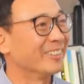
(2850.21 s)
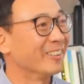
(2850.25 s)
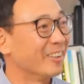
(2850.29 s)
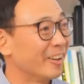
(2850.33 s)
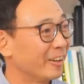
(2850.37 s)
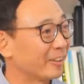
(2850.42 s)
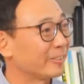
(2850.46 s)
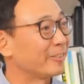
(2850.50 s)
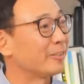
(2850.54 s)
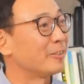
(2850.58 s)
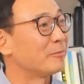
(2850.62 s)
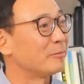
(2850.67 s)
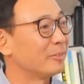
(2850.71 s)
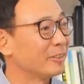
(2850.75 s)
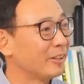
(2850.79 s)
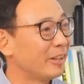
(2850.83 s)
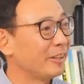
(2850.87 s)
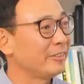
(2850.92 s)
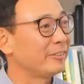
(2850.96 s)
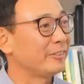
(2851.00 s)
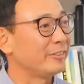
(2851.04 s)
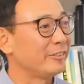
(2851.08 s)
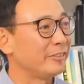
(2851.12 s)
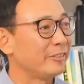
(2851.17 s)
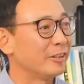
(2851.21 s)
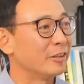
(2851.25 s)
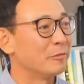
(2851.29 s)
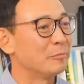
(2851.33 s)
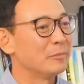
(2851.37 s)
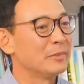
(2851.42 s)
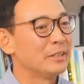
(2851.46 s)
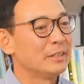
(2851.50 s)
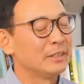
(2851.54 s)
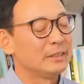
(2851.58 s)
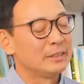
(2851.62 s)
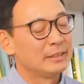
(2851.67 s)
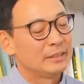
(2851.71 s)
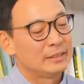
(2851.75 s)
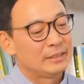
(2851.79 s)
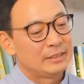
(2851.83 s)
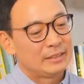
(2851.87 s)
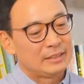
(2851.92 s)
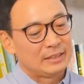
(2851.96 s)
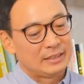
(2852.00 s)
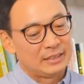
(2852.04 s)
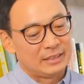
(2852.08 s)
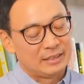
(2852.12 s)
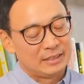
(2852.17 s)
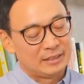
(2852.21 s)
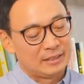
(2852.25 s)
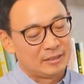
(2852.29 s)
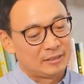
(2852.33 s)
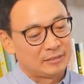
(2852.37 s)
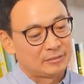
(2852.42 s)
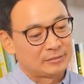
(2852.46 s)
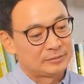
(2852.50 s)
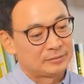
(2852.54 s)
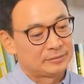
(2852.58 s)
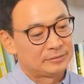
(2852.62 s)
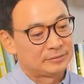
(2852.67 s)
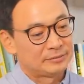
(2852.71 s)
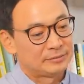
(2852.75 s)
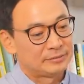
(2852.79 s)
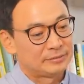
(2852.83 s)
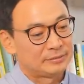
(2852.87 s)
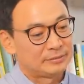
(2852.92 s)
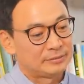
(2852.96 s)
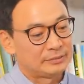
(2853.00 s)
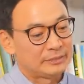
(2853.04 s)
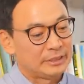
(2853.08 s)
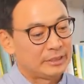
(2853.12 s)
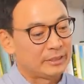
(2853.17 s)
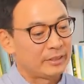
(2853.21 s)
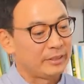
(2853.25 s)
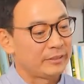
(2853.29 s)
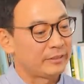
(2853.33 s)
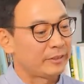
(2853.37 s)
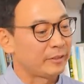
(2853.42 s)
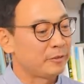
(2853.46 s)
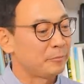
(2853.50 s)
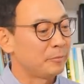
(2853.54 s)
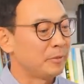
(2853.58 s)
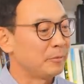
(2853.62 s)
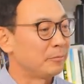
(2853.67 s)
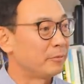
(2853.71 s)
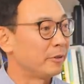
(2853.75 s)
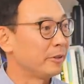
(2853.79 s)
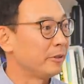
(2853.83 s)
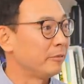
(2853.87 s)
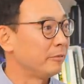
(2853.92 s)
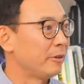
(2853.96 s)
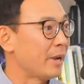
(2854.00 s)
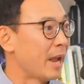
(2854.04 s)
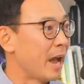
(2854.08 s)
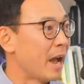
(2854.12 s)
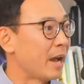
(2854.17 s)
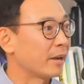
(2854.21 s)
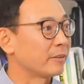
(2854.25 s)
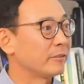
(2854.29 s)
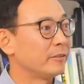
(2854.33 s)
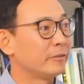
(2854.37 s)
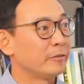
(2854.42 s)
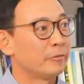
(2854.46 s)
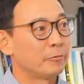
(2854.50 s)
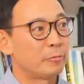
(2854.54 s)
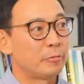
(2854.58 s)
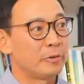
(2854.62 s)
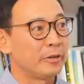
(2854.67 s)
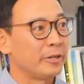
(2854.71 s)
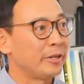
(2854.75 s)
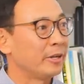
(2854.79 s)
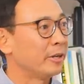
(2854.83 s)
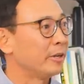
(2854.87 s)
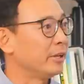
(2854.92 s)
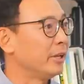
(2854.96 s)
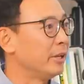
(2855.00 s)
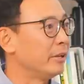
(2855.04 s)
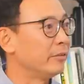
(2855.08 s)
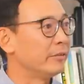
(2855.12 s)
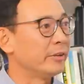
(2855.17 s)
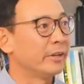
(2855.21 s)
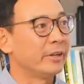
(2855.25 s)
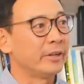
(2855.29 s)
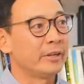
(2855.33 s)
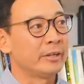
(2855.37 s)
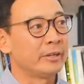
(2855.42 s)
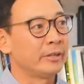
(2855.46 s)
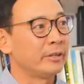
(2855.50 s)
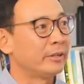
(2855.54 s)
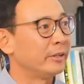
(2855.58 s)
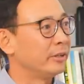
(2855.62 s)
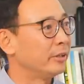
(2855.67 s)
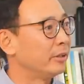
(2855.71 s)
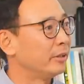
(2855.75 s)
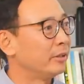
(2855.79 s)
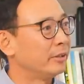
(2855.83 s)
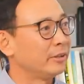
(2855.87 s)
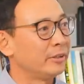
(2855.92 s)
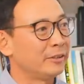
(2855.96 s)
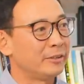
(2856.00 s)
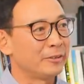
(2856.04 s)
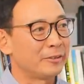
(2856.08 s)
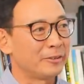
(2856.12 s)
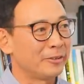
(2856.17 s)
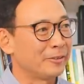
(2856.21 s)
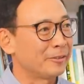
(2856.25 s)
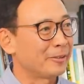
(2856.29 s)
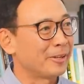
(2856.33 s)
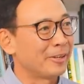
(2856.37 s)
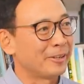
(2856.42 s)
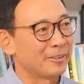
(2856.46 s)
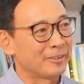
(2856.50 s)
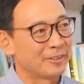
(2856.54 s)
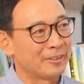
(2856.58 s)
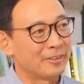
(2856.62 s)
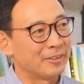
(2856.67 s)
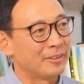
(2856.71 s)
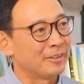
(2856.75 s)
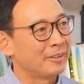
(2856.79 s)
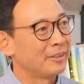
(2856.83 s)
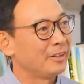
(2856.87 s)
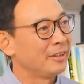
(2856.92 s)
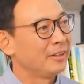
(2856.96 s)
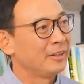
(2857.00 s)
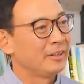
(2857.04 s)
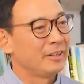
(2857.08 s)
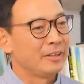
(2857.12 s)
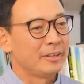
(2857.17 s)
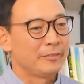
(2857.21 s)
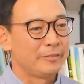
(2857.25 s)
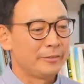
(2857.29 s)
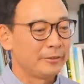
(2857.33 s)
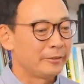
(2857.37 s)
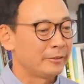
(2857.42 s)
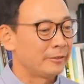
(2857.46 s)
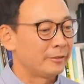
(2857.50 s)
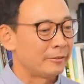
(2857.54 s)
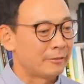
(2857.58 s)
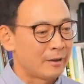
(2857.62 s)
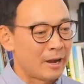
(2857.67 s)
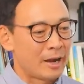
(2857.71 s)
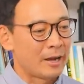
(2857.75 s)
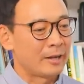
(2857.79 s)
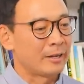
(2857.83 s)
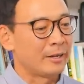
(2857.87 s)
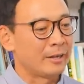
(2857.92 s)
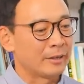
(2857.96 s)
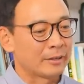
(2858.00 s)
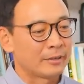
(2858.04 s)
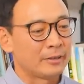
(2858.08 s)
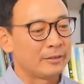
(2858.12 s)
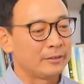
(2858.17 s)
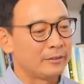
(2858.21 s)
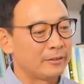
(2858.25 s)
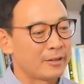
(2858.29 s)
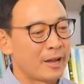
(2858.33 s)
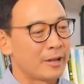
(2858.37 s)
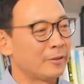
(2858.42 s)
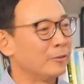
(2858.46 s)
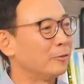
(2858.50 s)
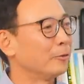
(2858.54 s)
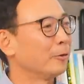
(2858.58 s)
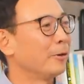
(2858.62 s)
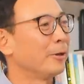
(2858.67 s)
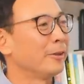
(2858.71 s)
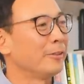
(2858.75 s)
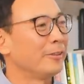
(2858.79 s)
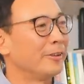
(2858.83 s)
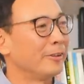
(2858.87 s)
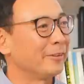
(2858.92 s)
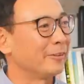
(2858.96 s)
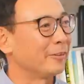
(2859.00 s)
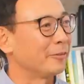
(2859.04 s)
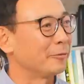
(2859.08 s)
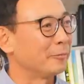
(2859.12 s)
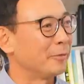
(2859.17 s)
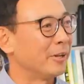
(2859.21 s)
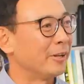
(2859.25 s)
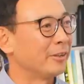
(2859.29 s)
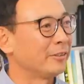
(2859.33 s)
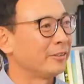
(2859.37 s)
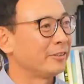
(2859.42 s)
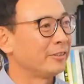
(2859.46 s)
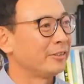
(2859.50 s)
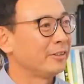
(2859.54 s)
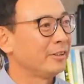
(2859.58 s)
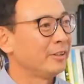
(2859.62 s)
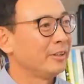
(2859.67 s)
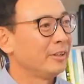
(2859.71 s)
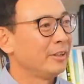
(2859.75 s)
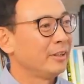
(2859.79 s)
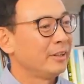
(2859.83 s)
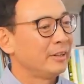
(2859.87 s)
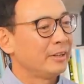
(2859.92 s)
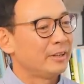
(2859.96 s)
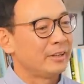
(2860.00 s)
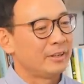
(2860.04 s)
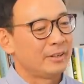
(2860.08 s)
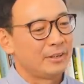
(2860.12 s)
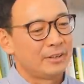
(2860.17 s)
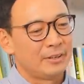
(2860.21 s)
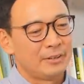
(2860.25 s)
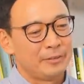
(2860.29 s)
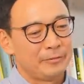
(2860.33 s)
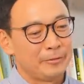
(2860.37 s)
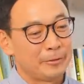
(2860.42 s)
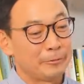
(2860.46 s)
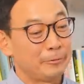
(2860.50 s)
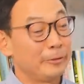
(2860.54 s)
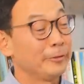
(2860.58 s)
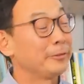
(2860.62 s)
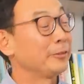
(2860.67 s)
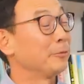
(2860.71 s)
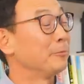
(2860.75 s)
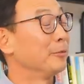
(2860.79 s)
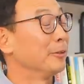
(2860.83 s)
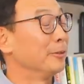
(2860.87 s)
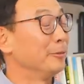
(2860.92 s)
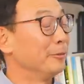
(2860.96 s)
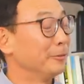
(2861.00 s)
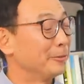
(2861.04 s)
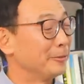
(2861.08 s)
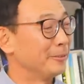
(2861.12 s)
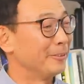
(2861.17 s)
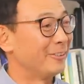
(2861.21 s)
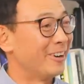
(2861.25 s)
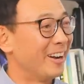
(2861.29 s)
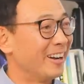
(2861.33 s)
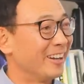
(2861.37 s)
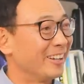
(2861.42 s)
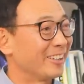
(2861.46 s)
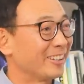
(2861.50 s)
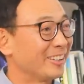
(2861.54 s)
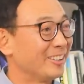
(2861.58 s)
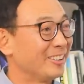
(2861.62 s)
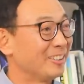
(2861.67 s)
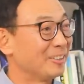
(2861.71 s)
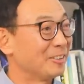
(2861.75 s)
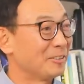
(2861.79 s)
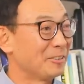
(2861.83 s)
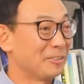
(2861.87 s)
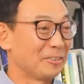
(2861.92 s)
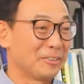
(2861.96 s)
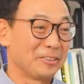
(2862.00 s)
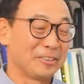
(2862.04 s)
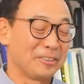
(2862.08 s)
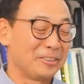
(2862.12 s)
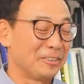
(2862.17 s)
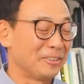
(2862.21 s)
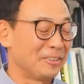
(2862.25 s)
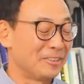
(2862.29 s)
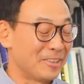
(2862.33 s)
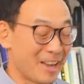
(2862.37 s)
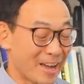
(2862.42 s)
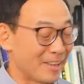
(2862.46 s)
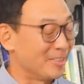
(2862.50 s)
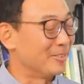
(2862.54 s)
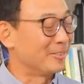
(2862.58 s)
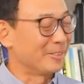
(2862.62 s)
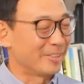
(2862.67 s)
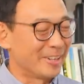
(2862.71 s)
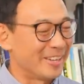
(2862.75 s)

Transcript: in a long term relationship. Mm -hmm. um, you know, they tend to be pretty reactive, pretty uneven, and you're you're getting if you're neurotic, you're not enjoying things as much. Uh, if you're with someone who's neurotic, you're not